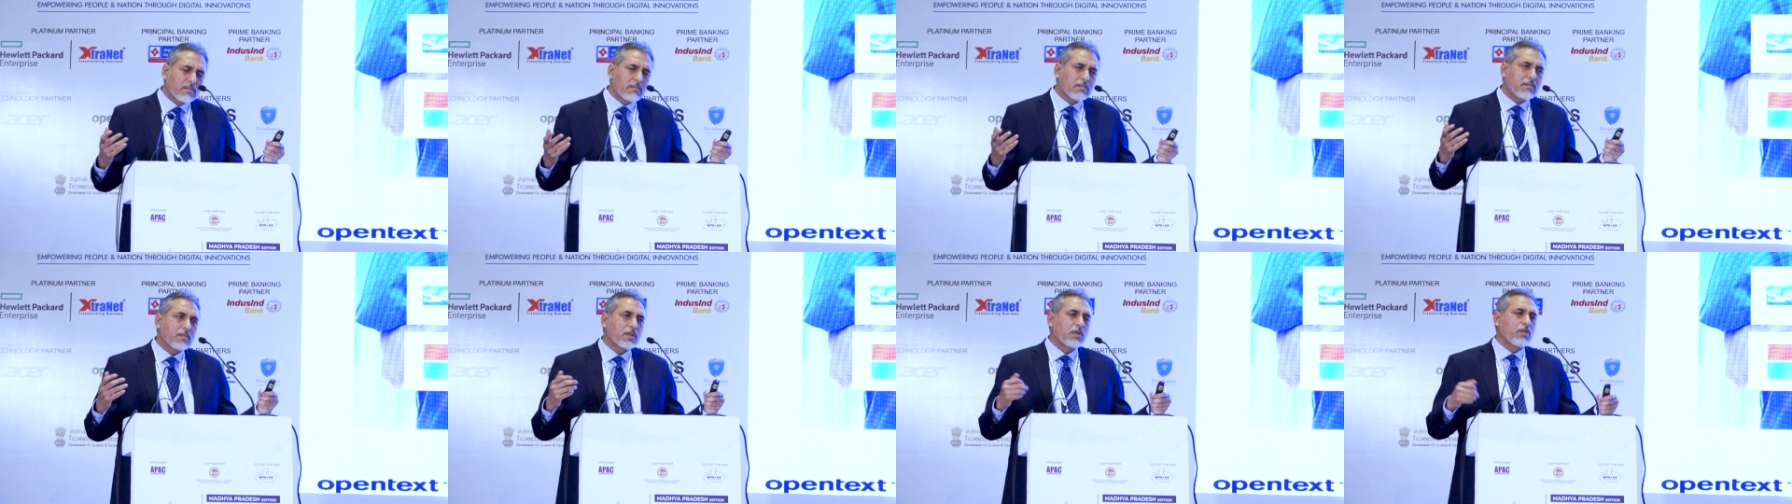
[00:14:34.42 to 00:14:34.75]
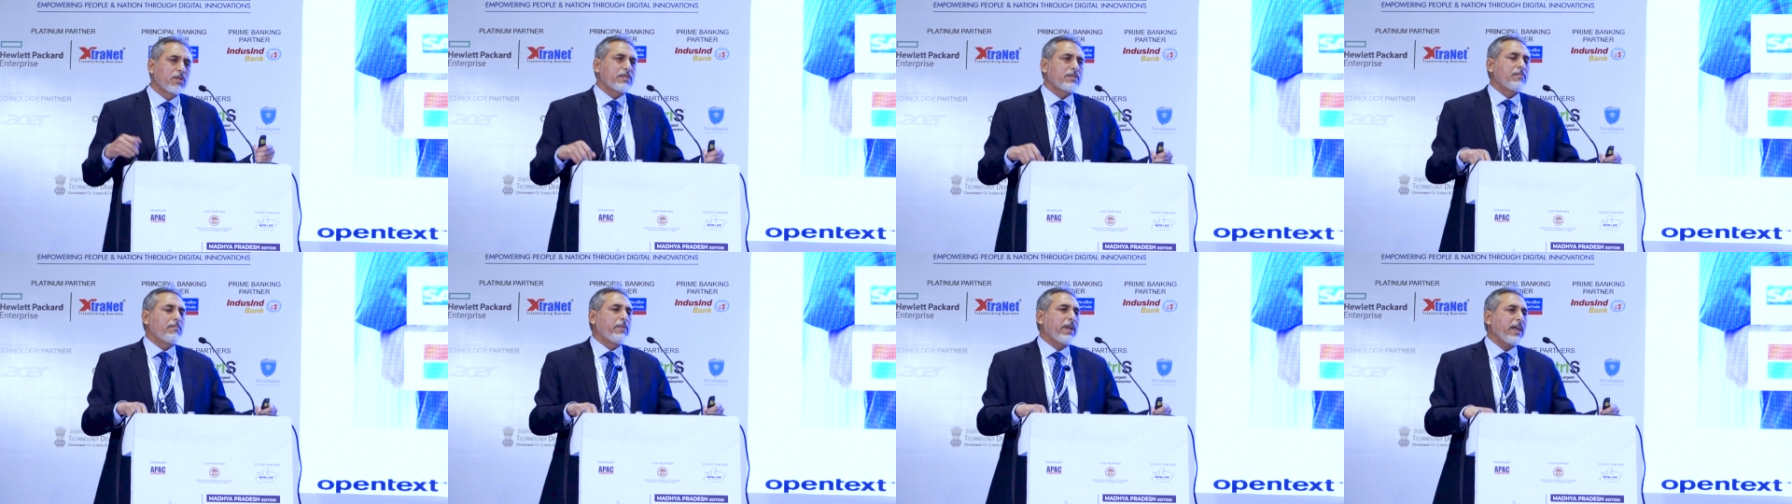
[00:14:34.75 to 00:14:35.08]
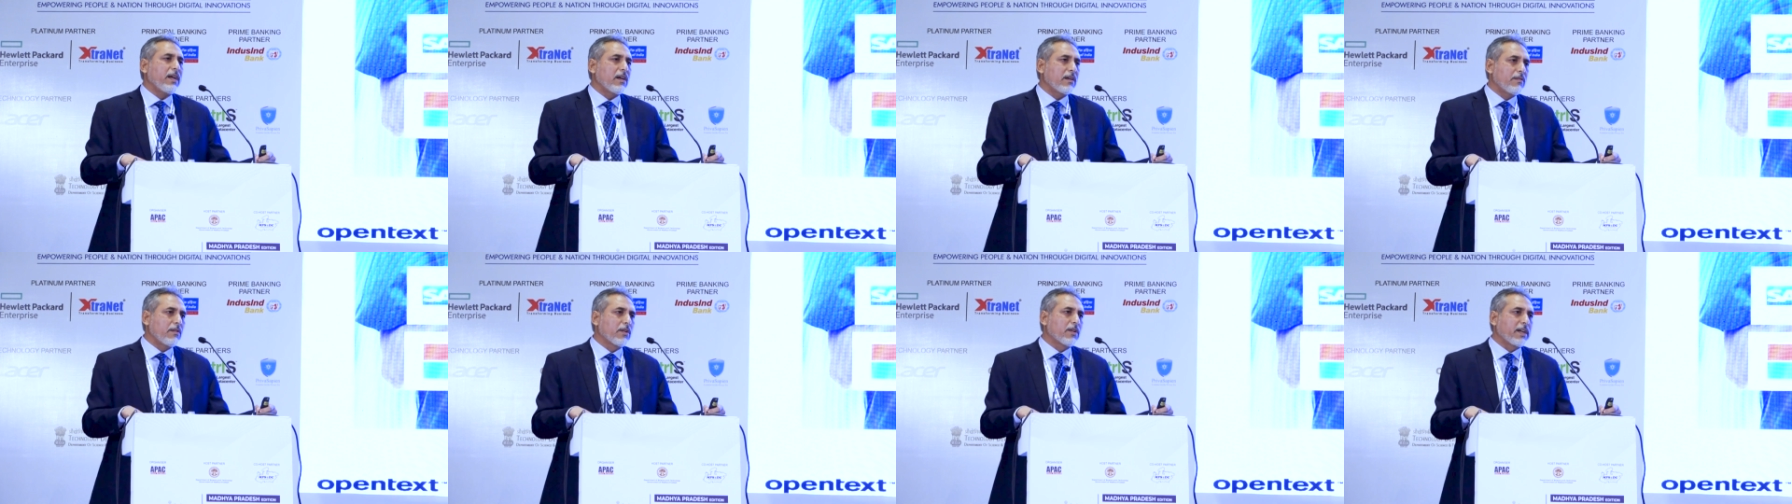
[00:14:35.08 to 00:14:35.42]
good
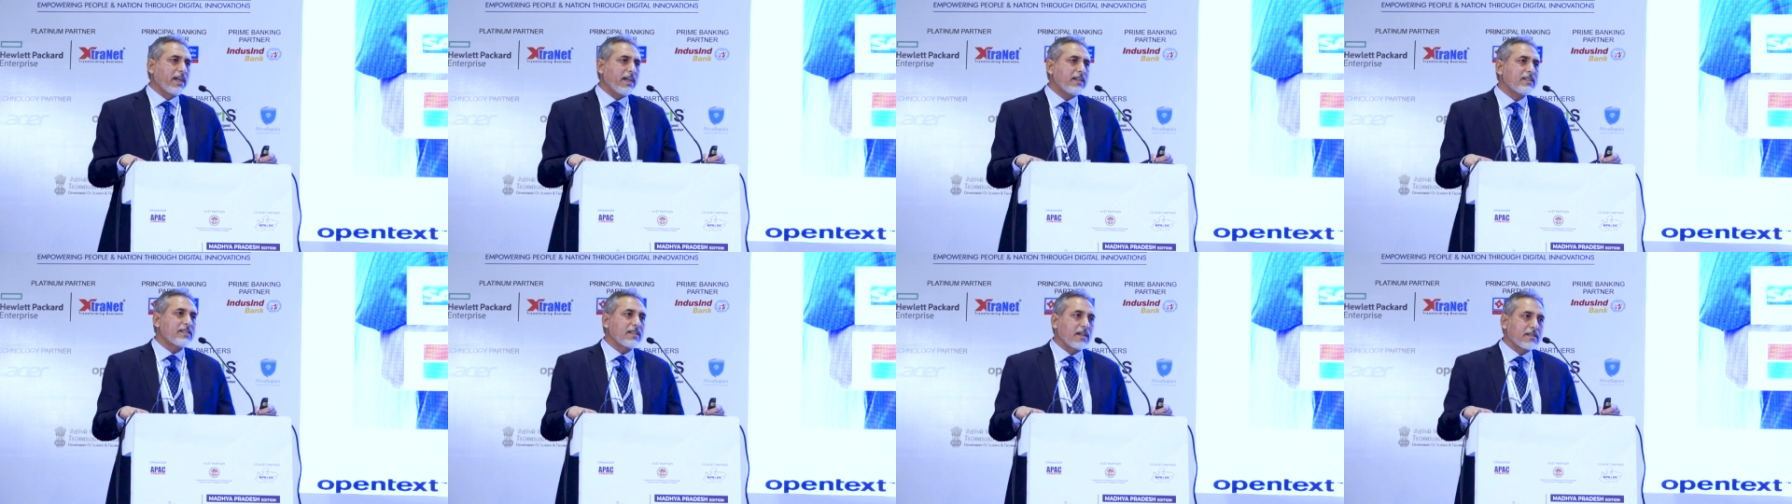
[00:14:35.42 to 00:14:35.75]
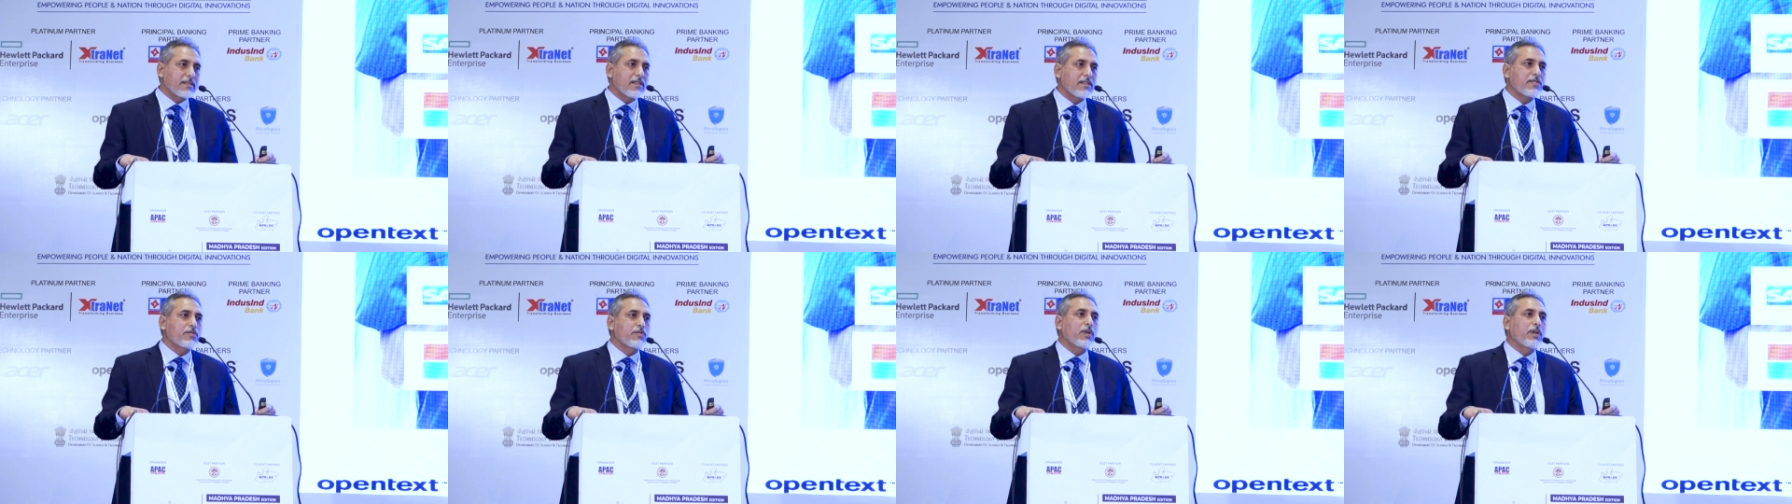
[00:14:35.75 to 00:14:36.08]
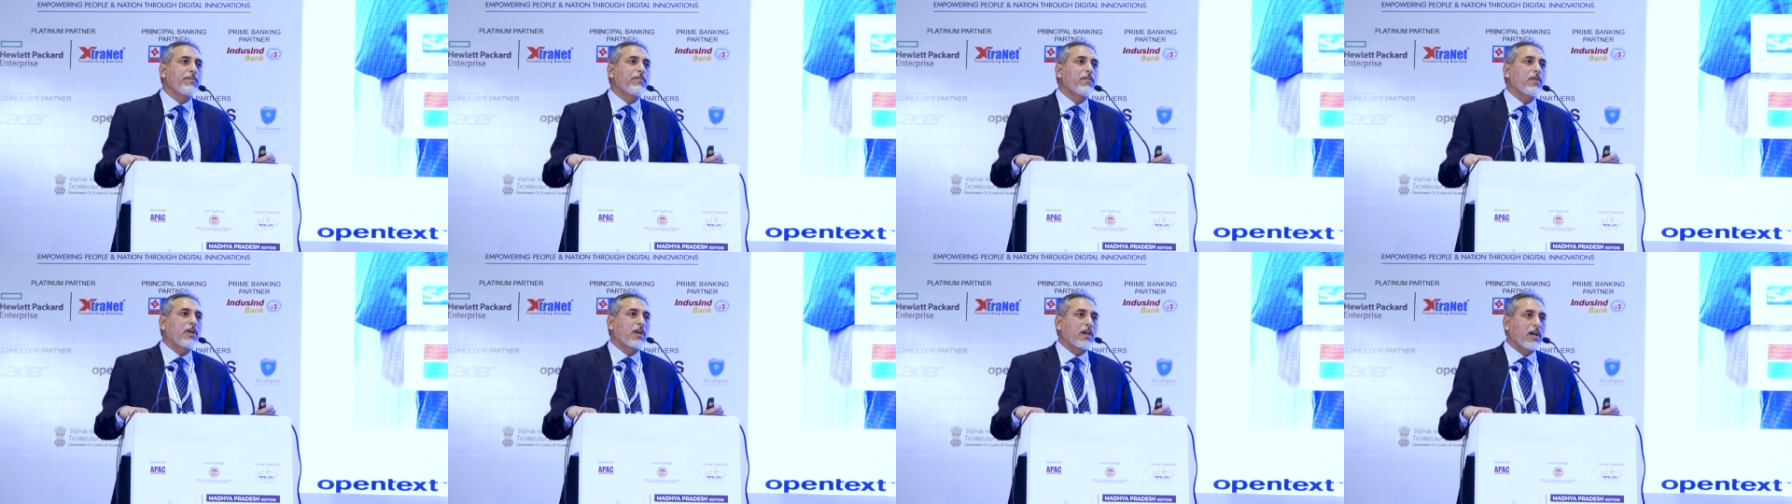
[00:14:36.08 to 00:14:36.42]
you know, great success story
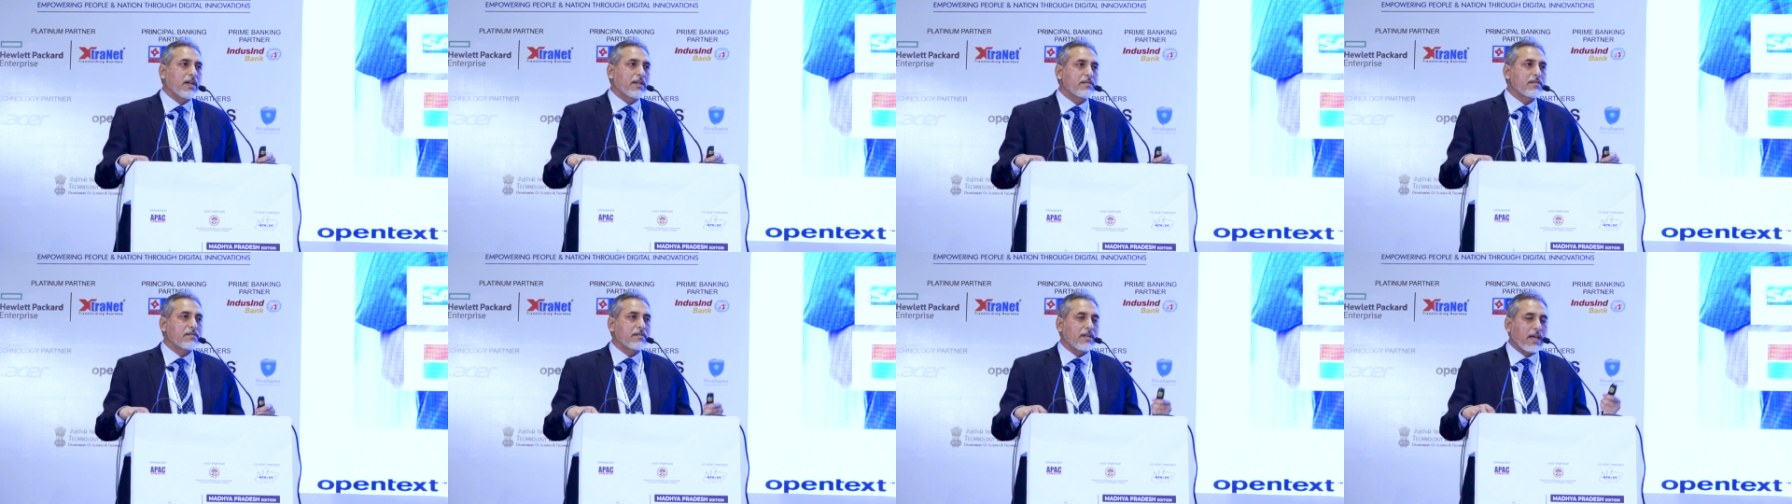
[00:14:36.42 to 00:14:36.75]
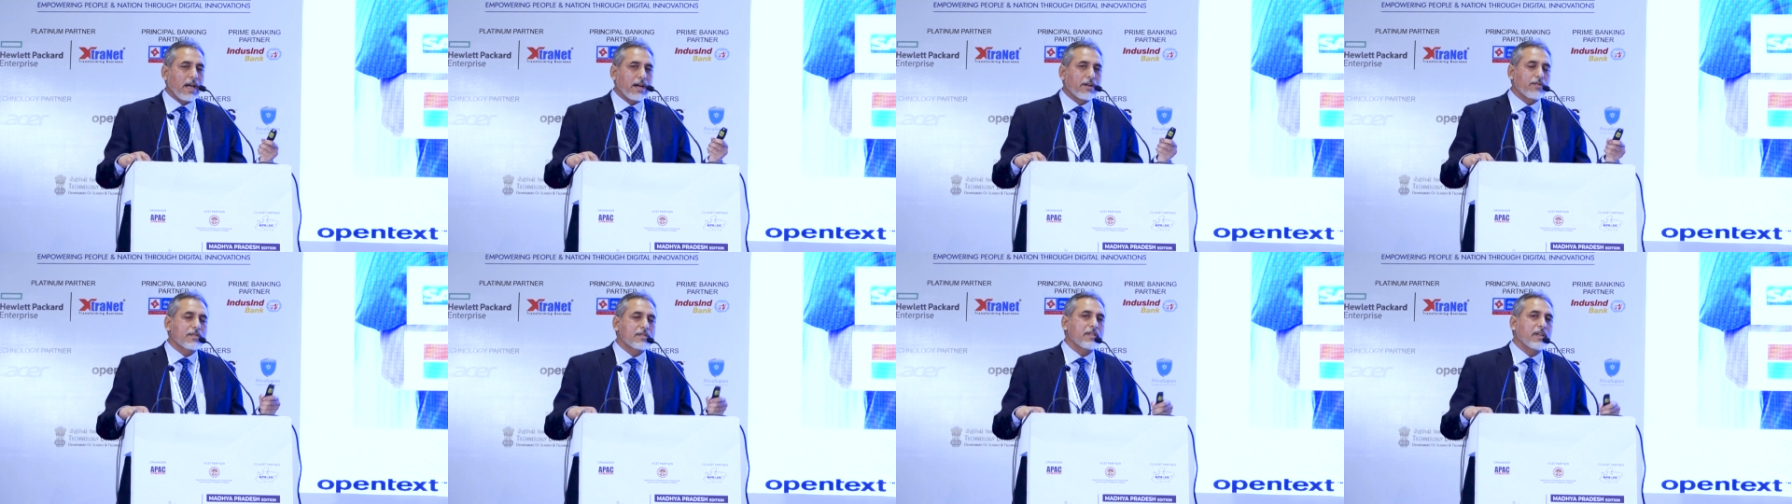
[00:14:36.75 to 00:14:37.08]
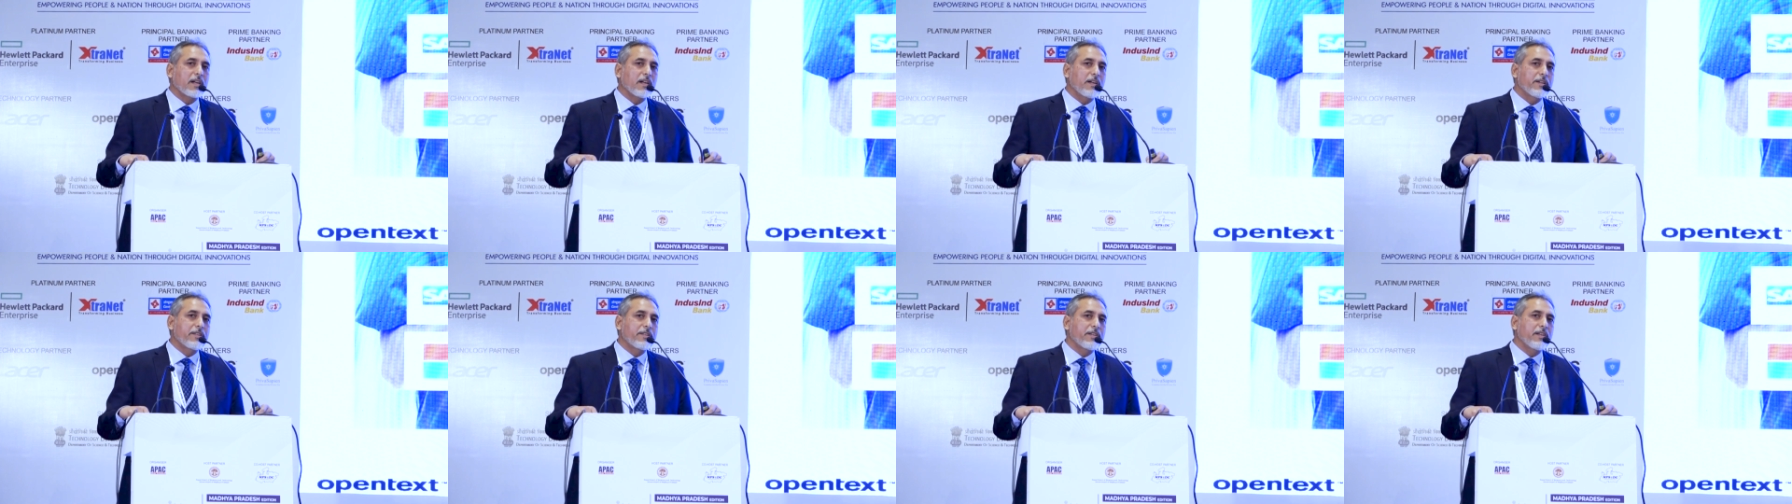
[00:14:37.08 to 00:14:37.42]
for us across the
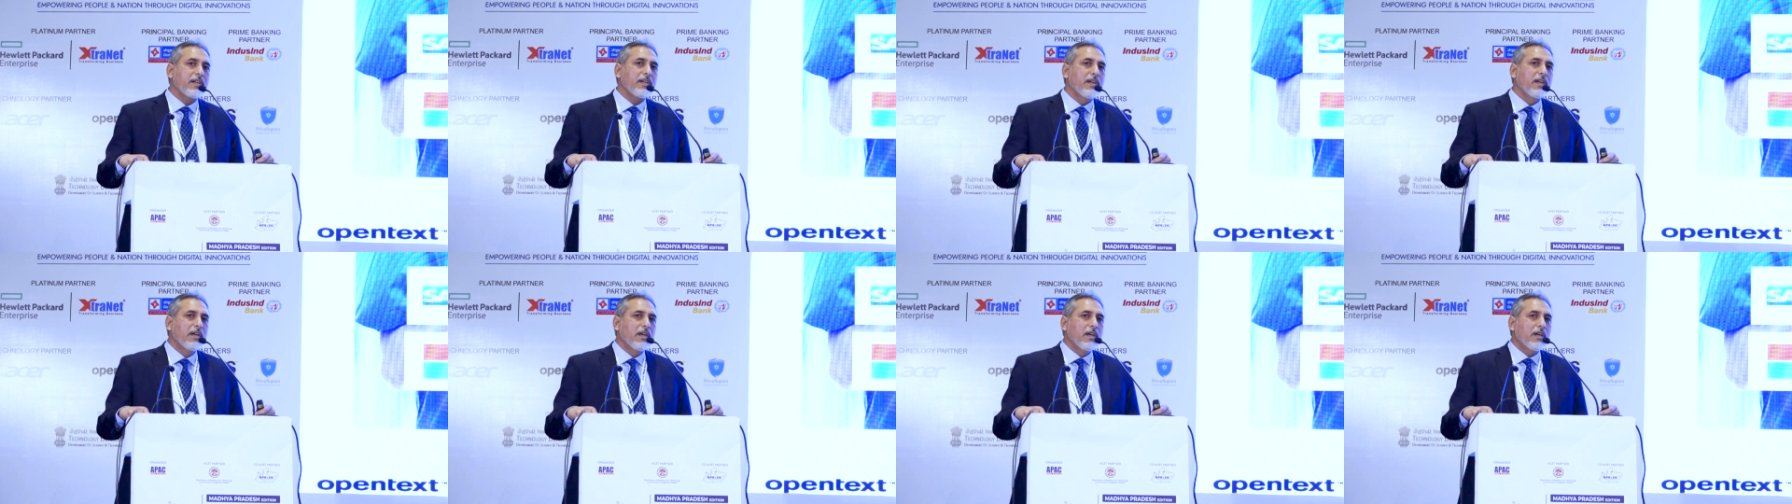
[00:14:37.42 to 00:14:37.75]
country.